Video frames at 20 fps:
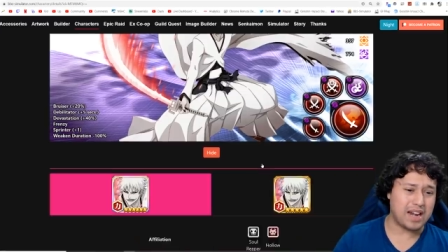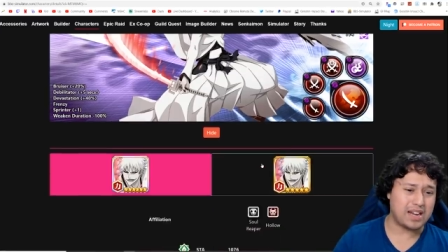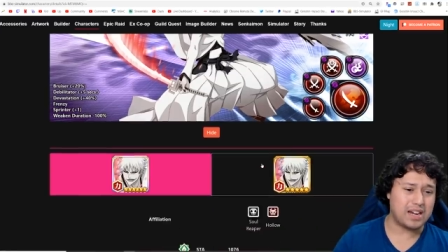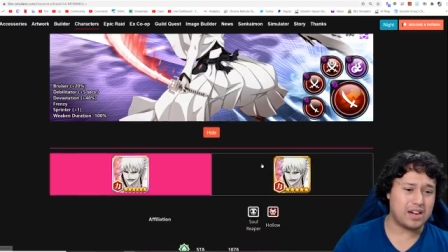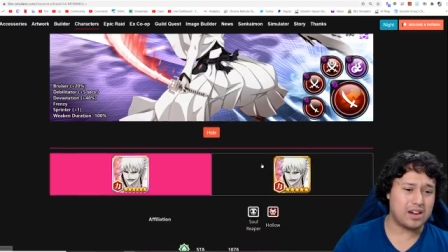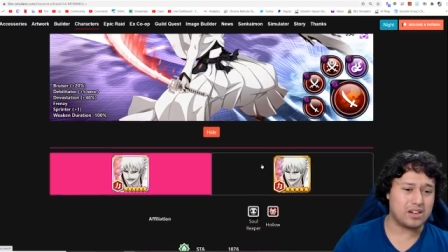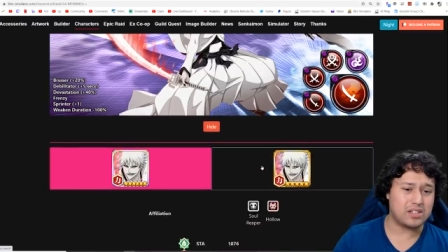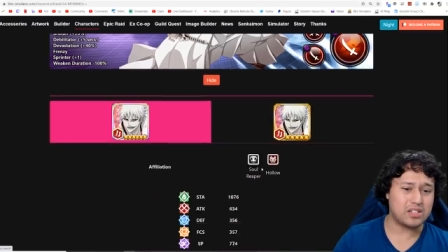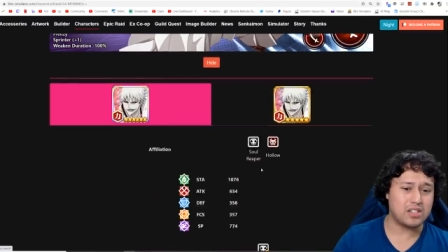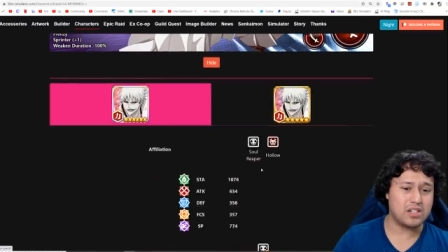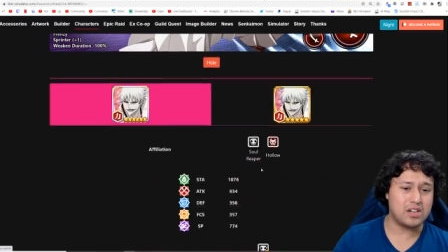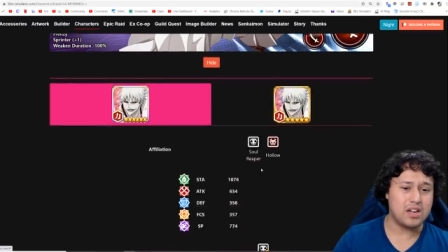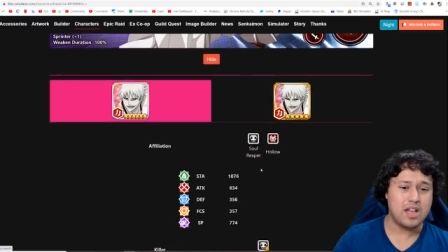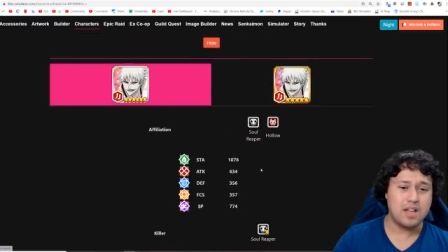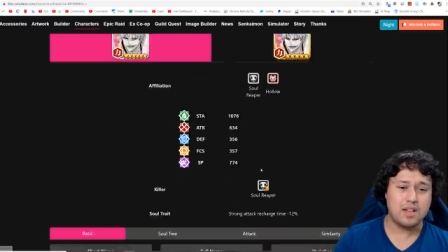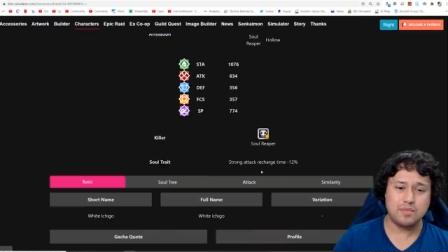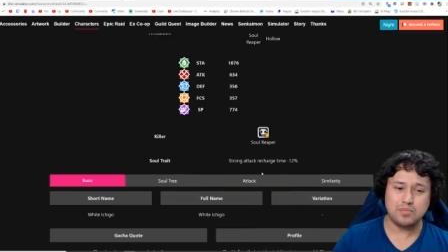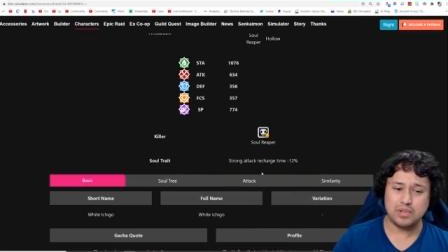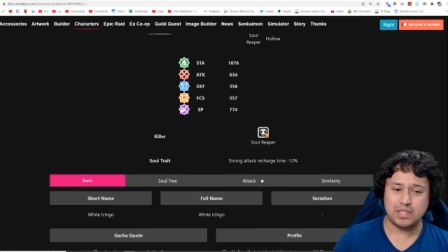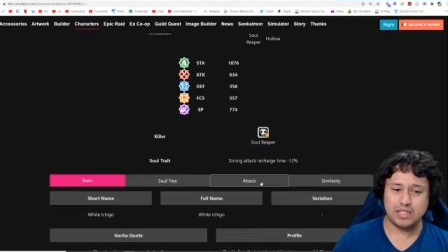character,
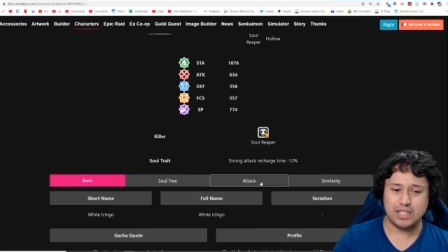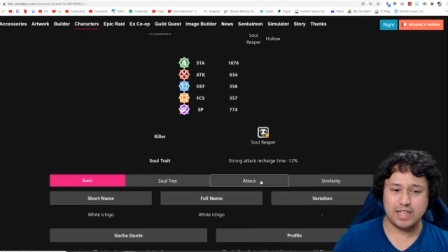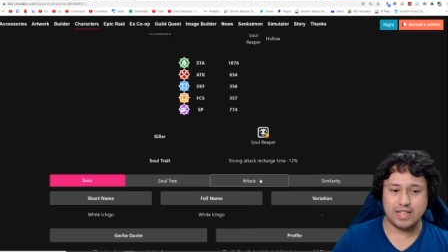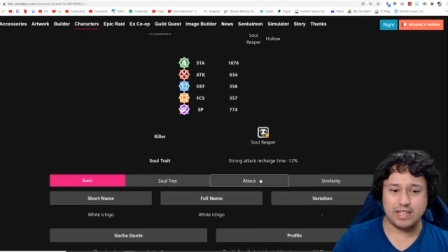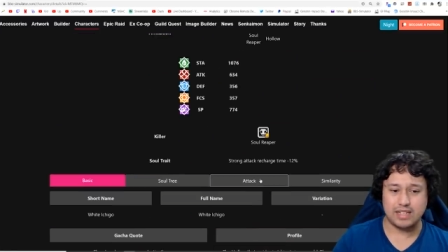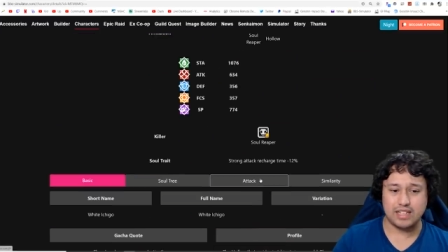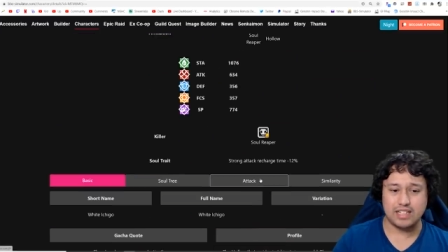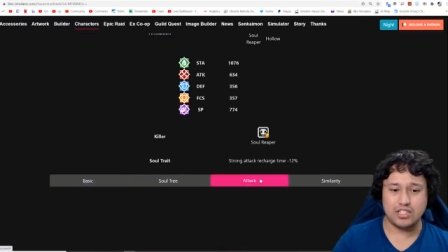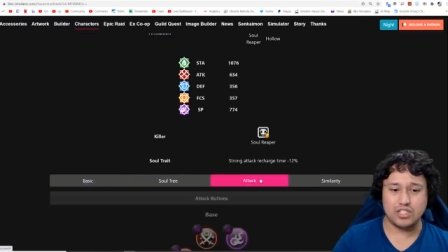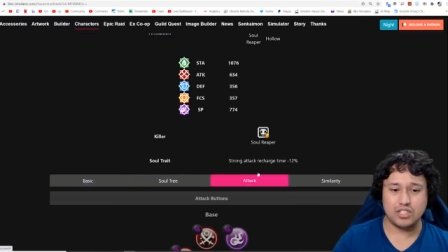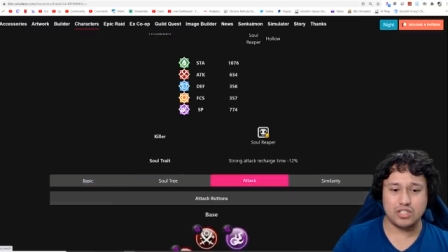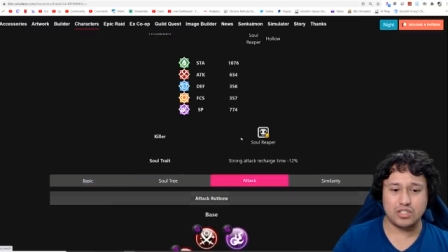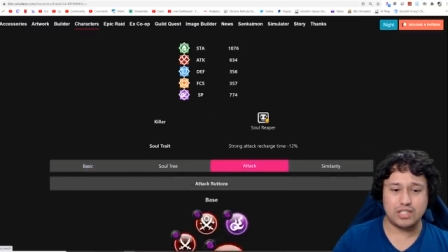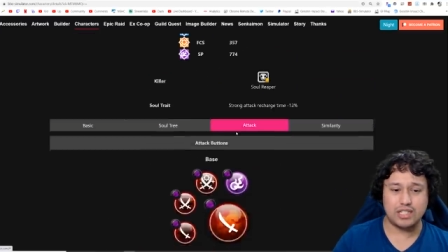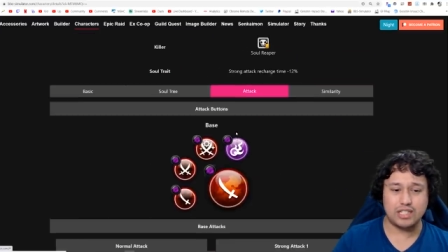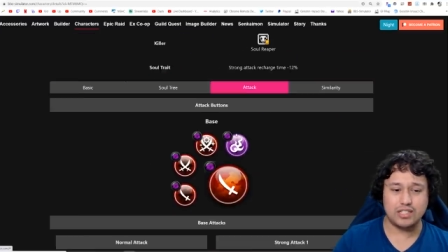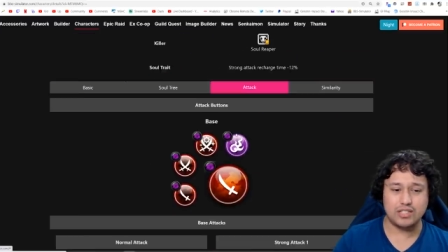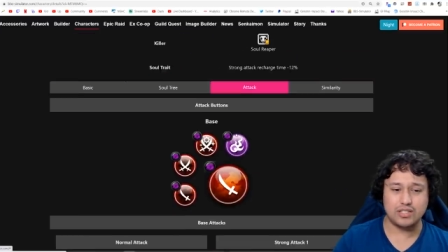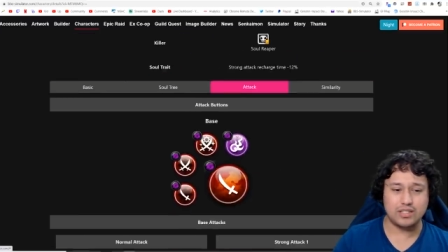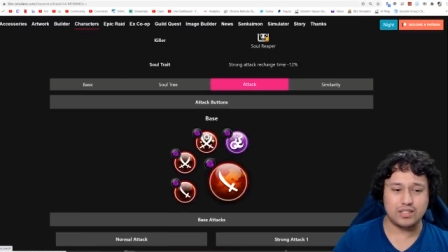but like, it's just,
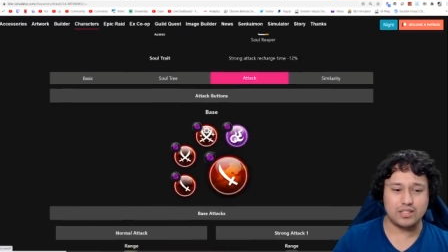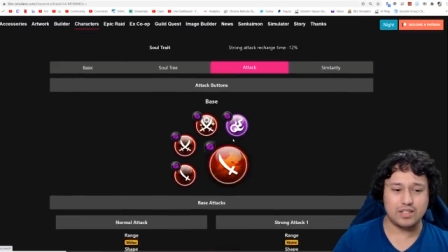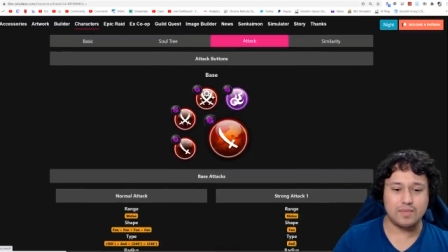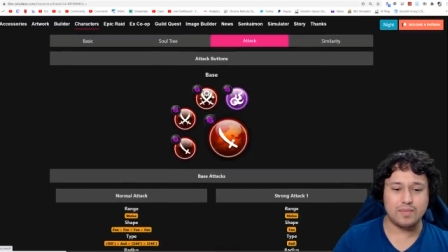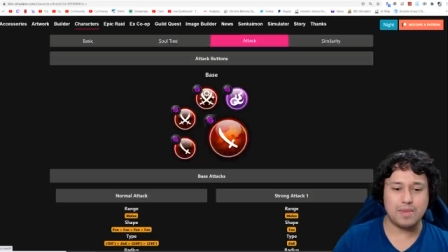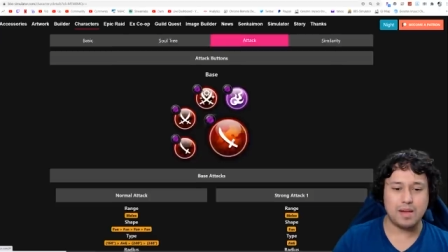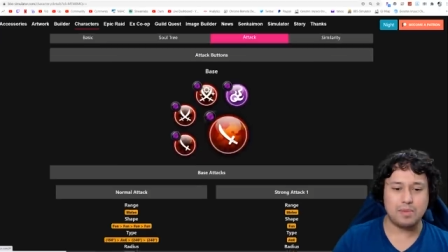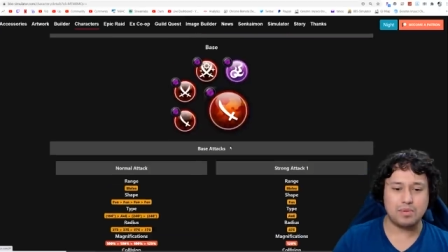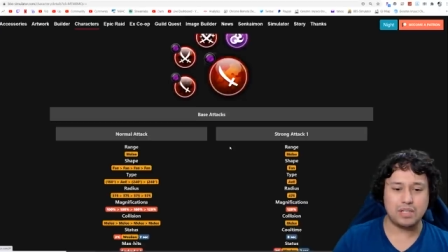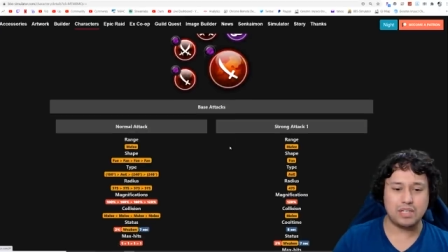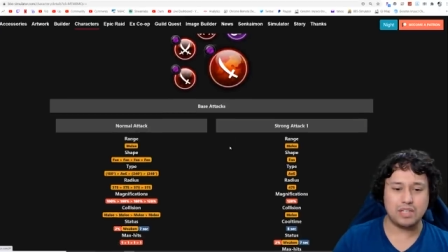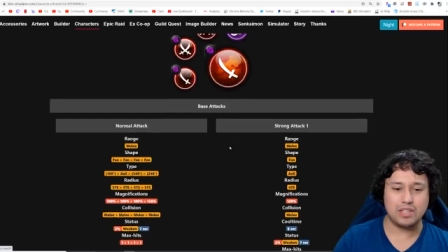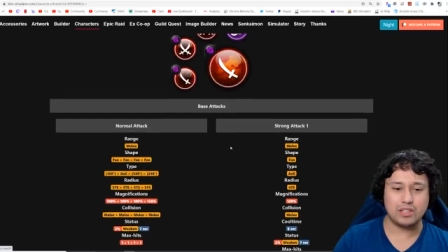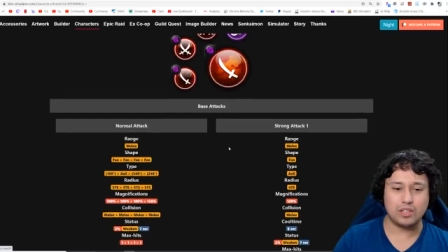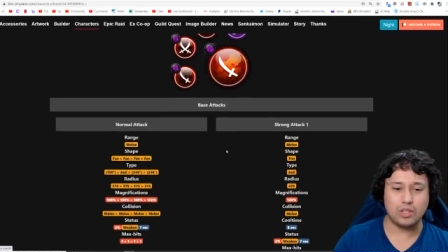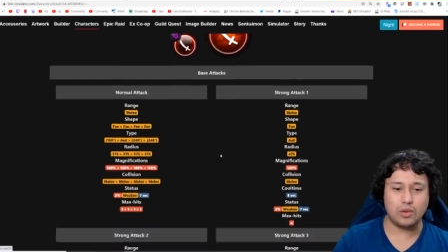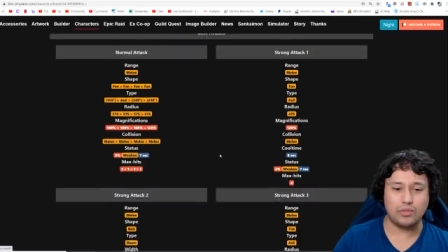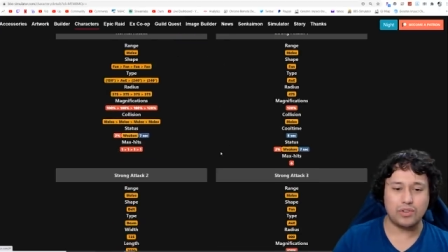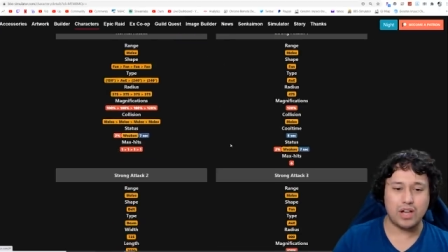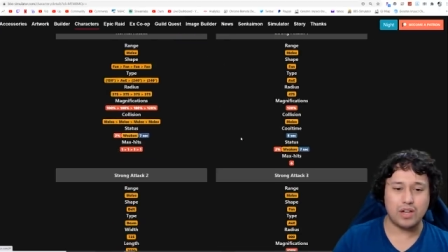he's, in my opinion,
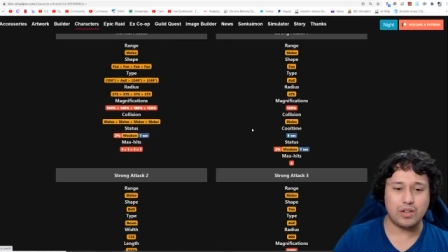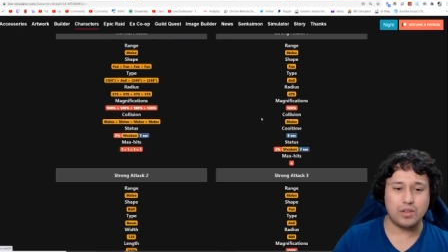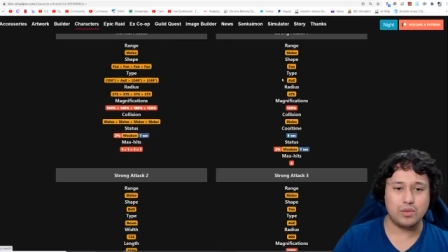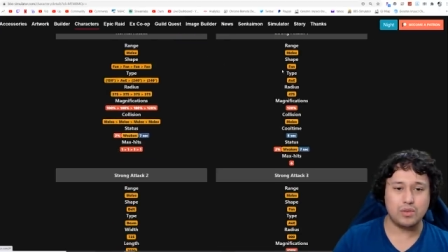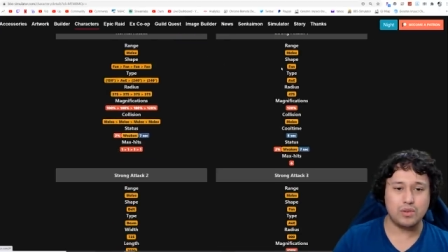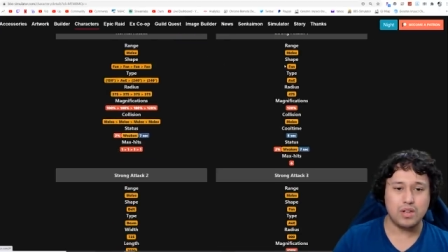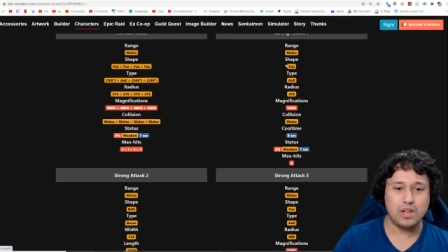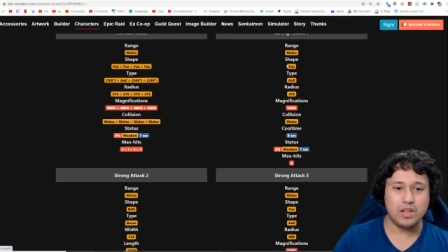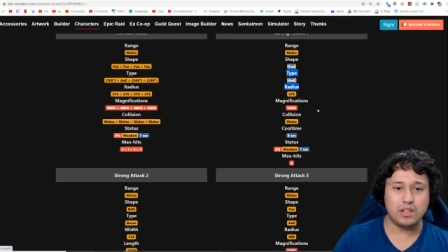low value.